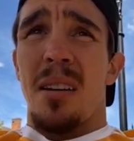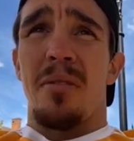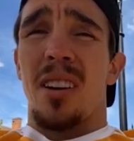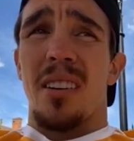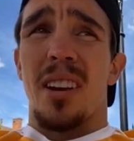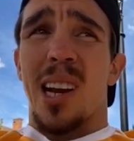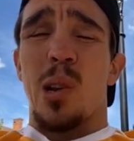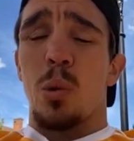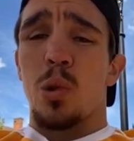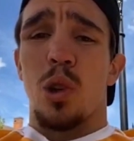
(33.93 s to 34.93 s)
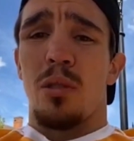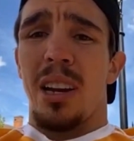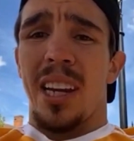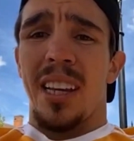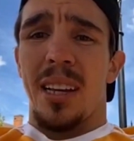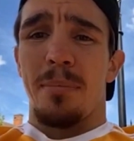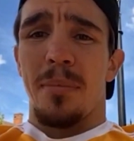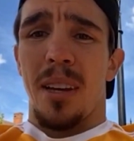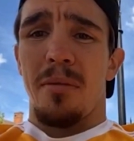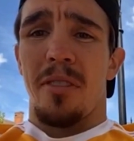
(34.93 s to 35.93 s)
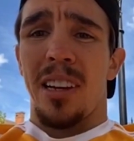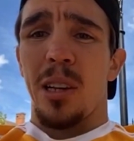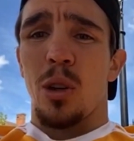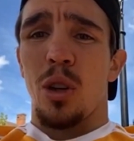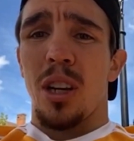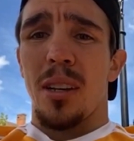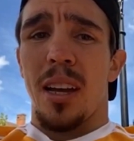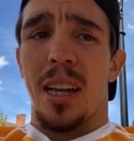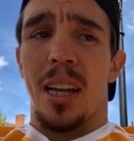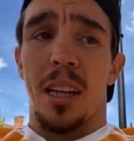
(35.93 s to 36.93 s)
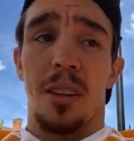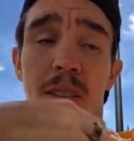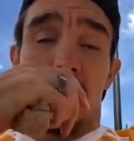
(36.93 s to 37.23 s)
very, very close already. I'm feeling good. And